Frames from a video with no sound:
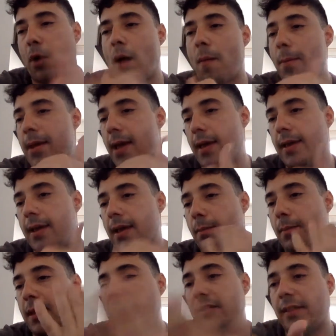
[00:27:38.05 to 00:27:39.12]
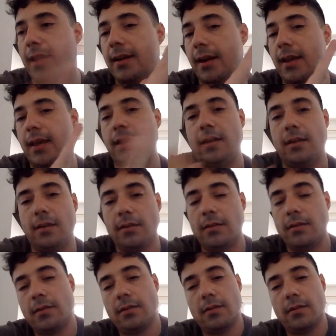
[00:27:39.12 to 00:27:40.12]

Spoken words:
Probably I can be staying in India.